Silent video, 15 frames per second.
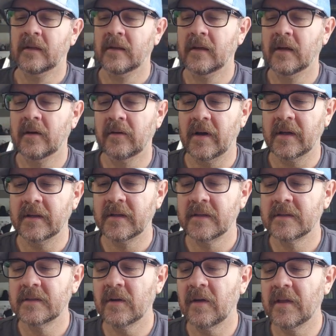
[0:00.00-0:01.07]
All right,
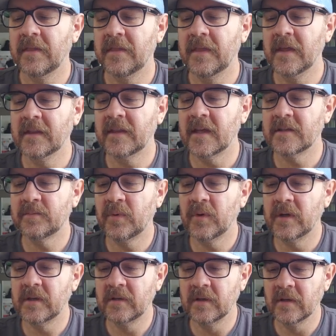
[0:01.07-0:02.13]
so I think that's
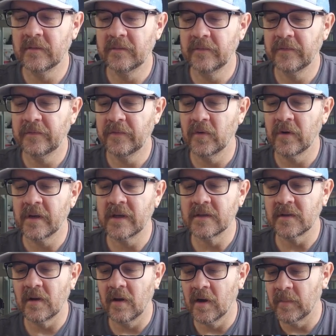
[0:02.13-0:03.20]
pretty good for his
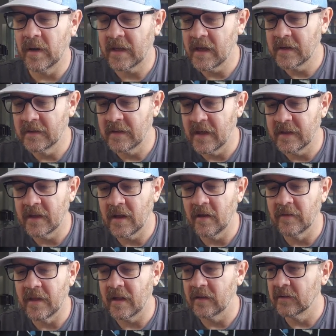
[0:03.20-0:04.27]
arm. I kind of like how
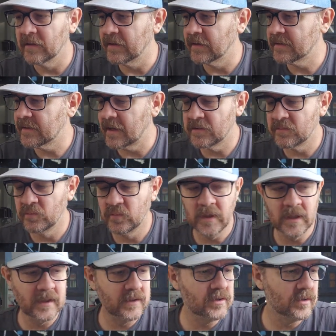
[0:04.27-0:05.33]
that looks. I
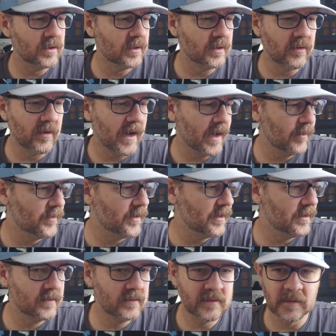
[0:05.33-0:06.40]
really should have grabbed
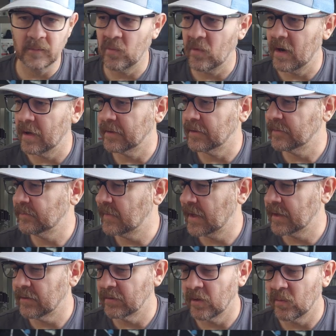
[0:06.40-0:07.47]
some water. I
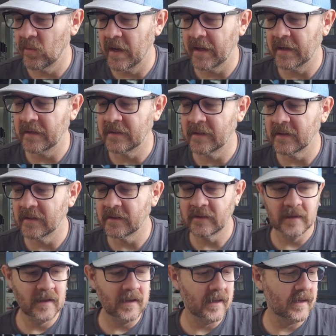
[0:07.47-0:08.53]
don't know why I didn't.
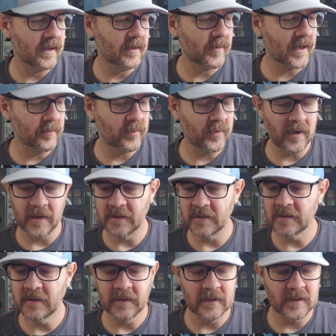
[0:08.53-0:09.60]
I can probably
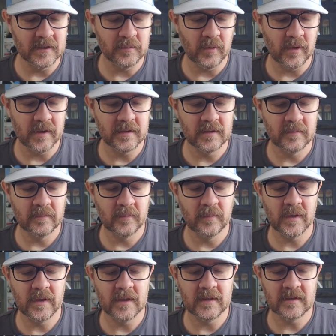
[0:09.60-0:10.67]
just clean this brush
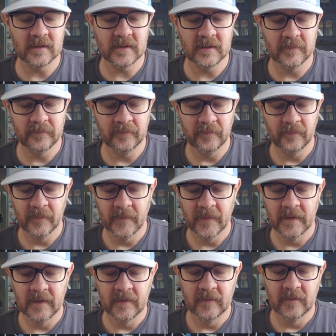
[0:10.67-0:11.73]
pretty easily
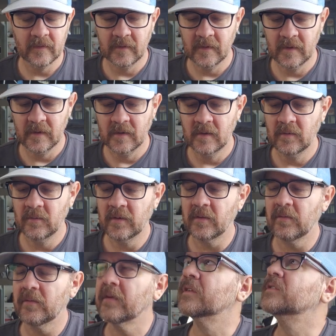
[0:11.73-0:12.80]
with just